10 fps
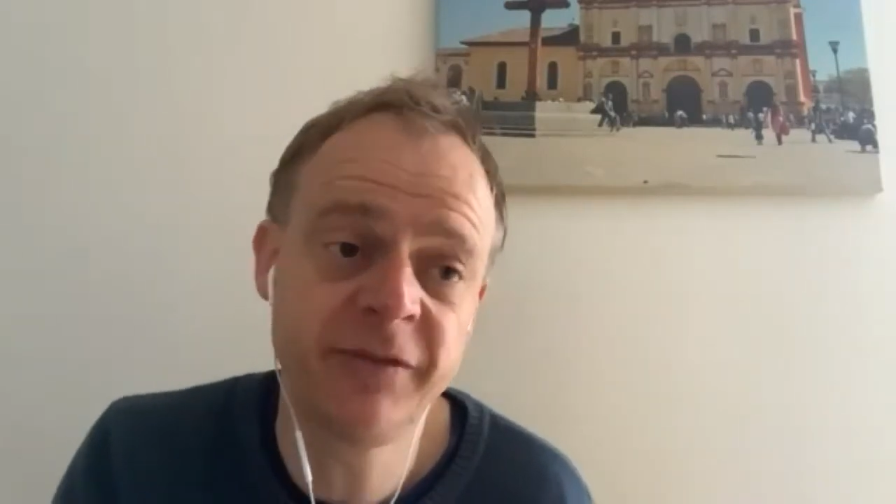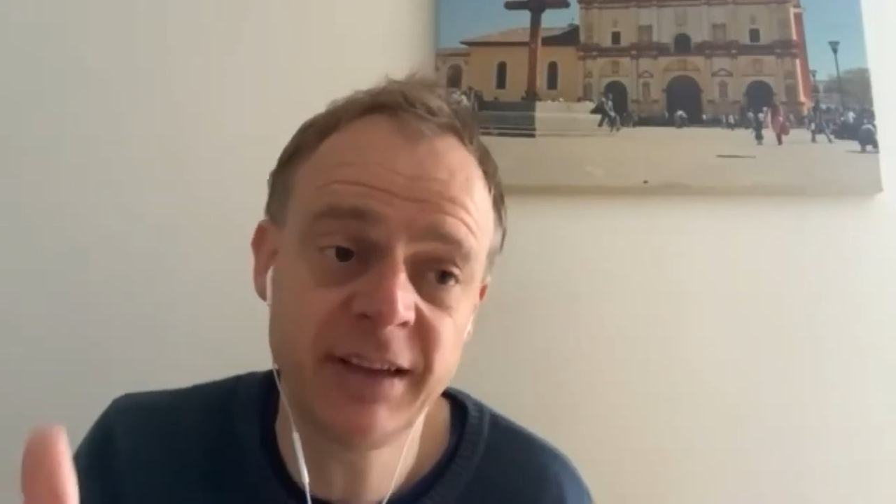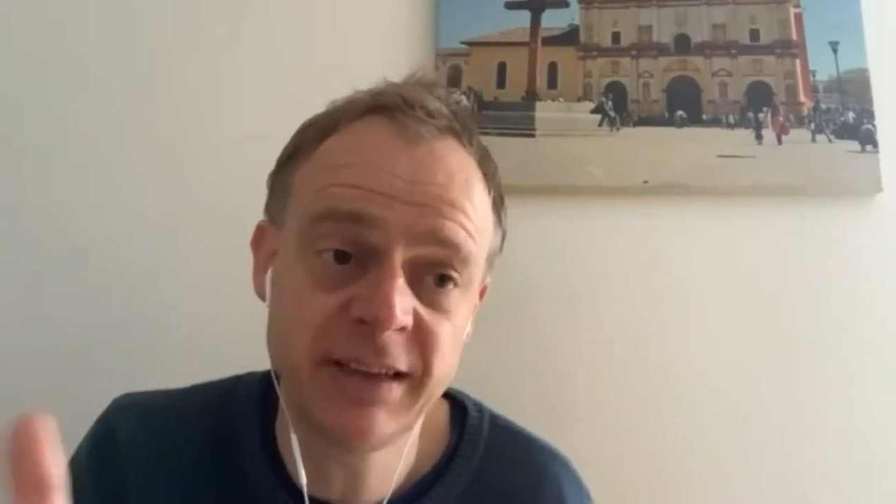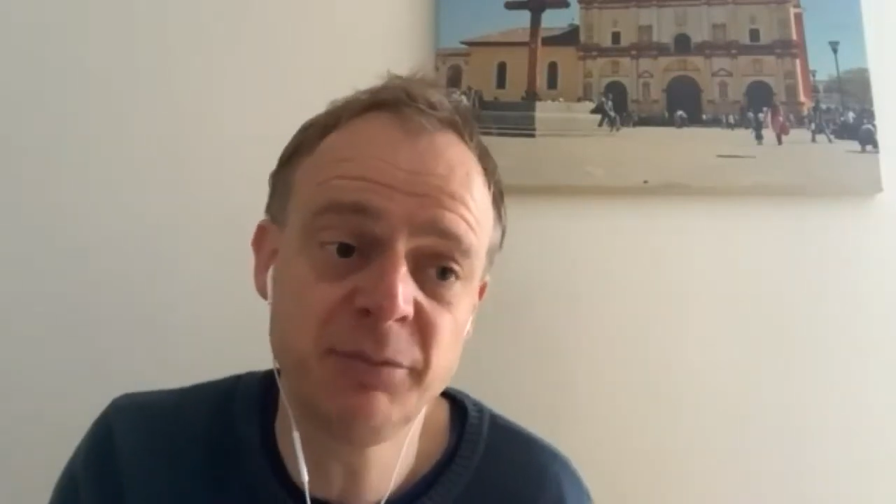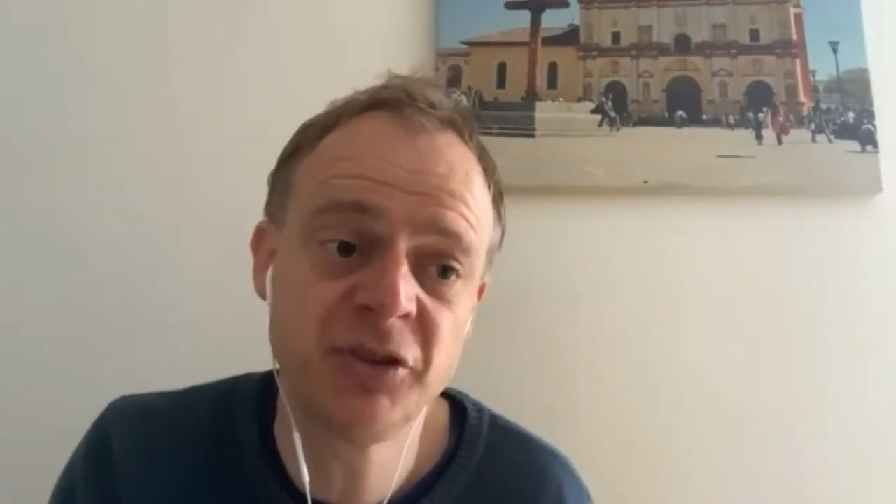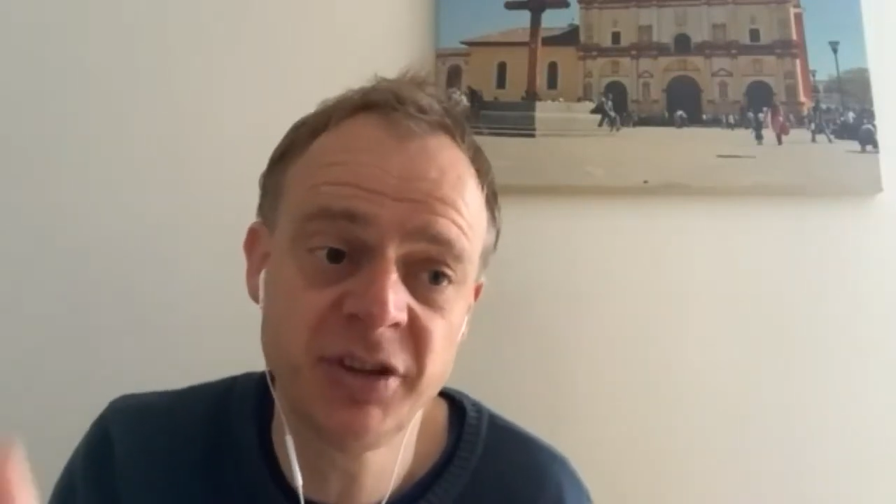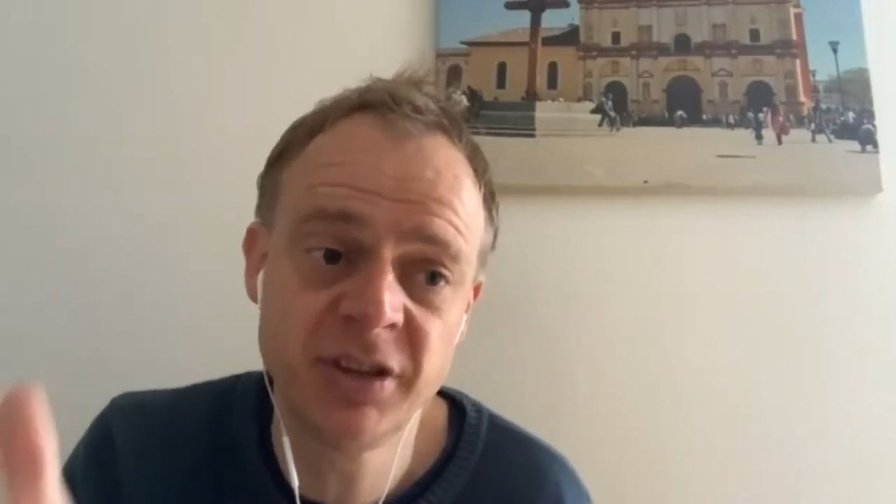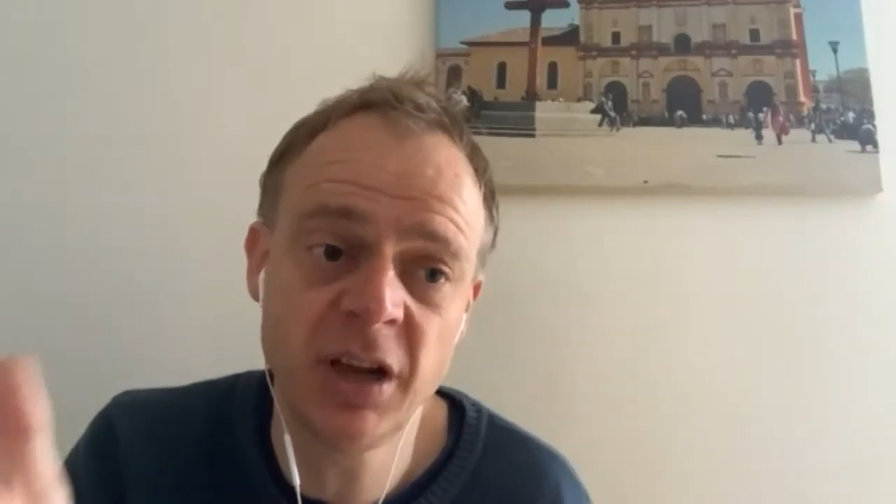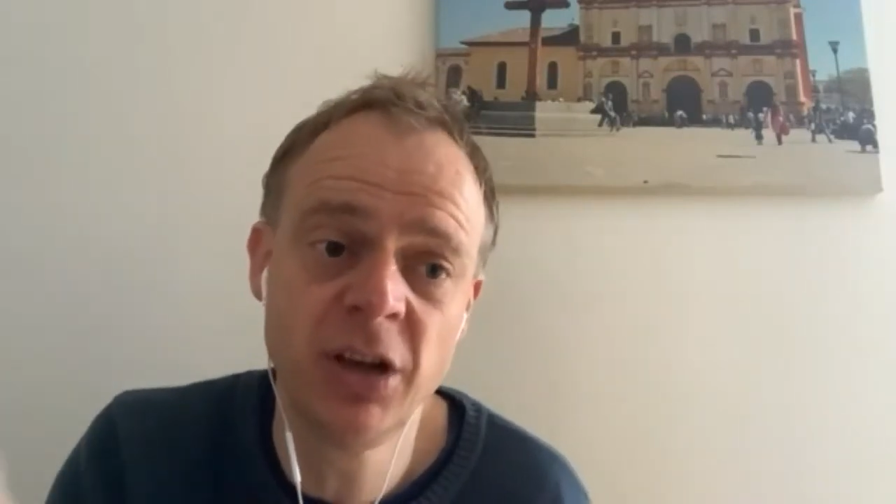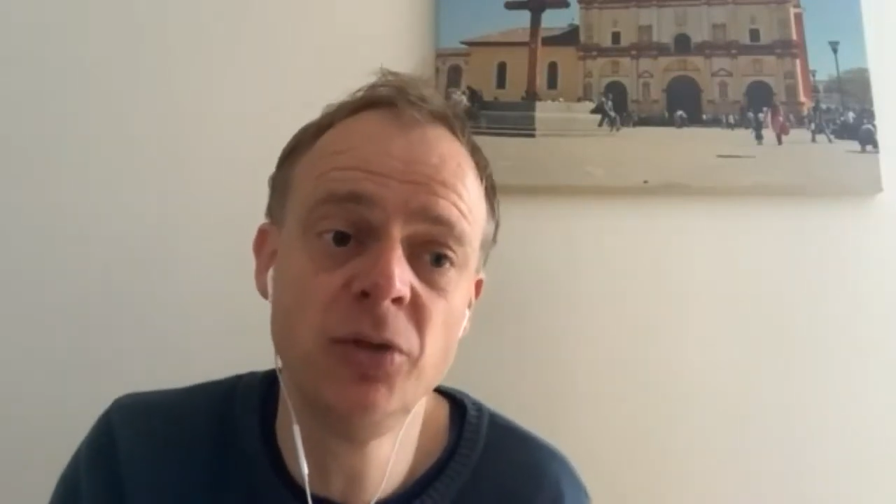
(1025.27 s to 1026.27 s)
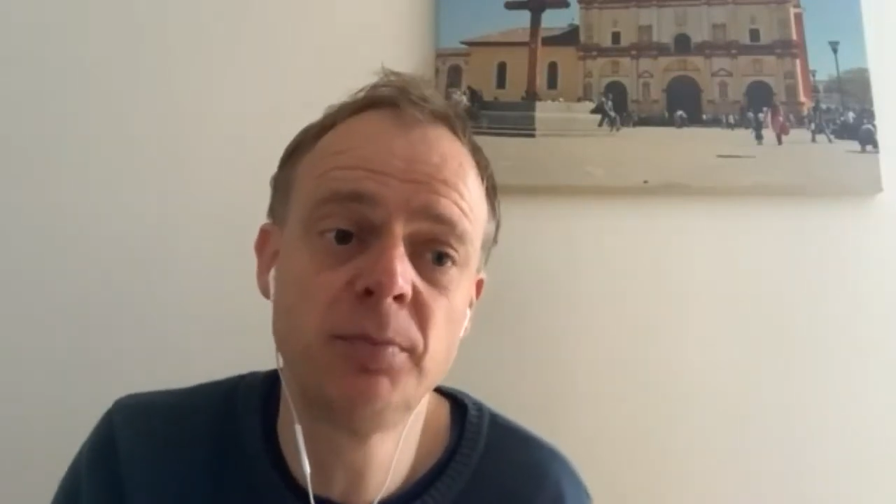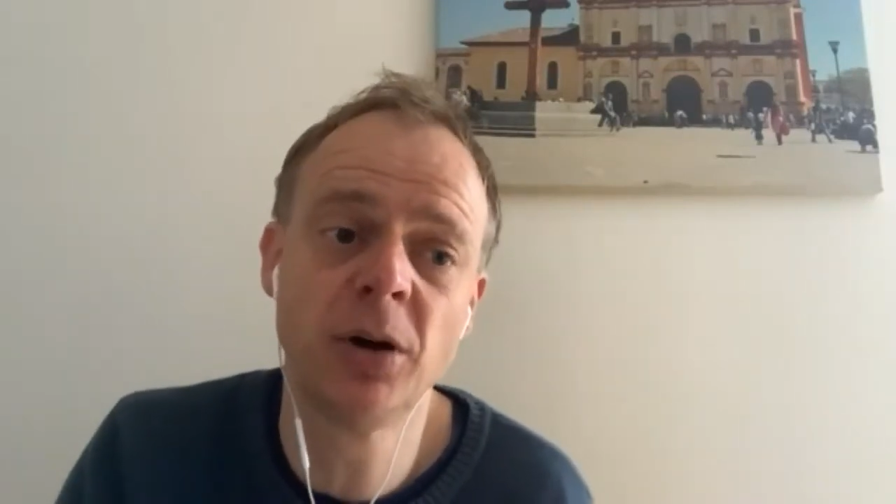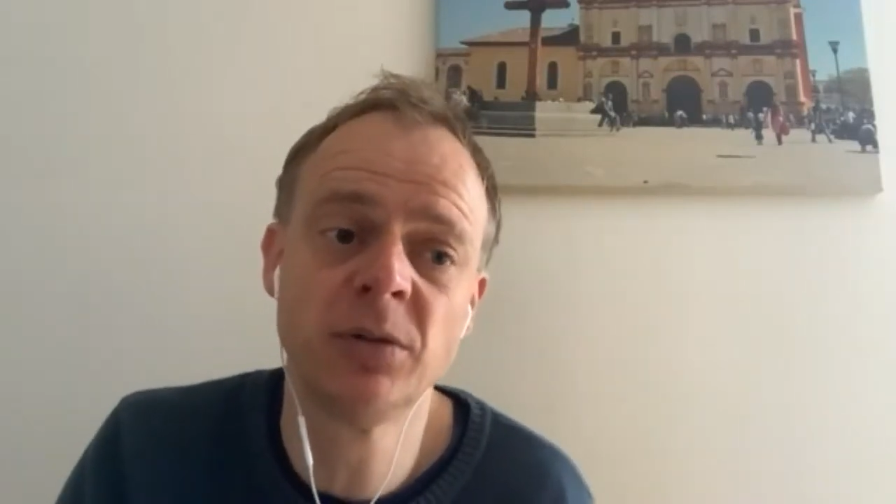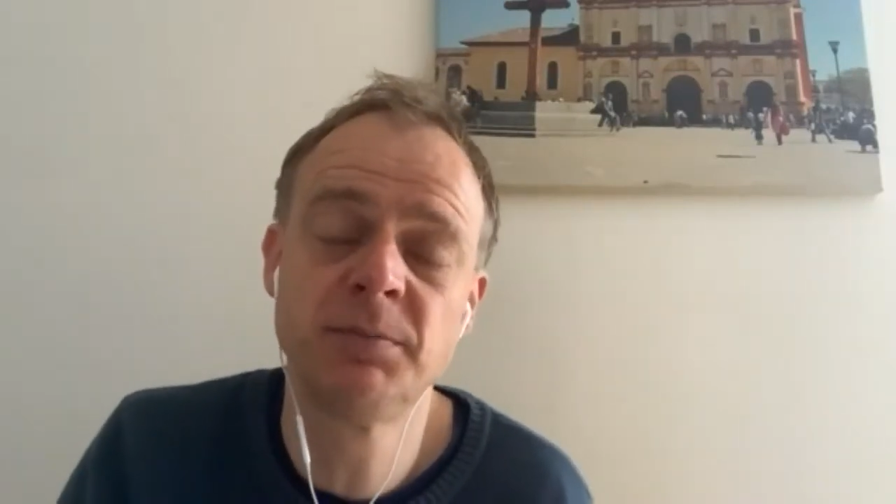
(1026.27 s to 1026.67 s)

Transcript: exemptions and loopholes,